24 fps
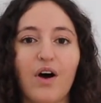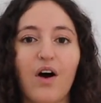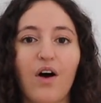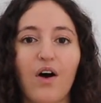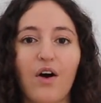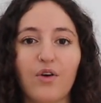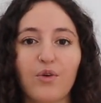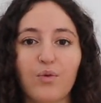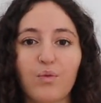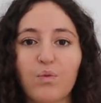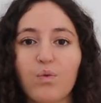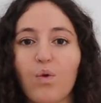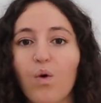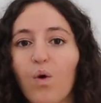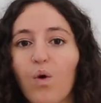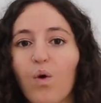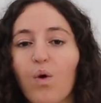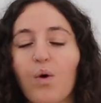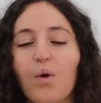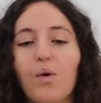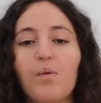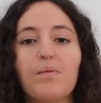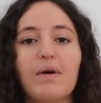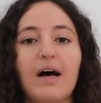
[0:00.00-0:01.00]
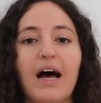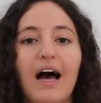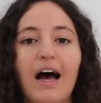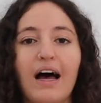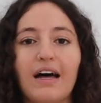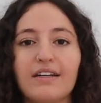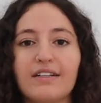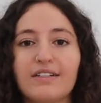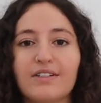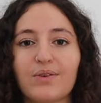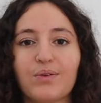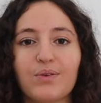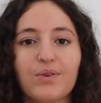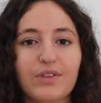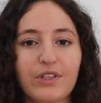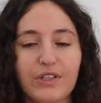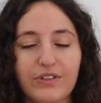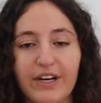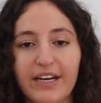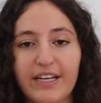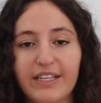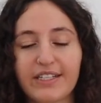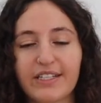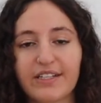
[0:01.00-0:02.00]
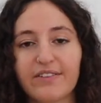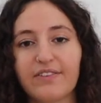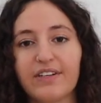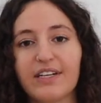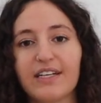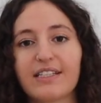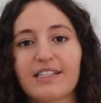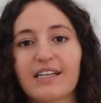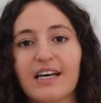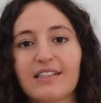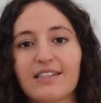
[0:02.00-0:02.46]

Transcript: are warm and all the rest of it,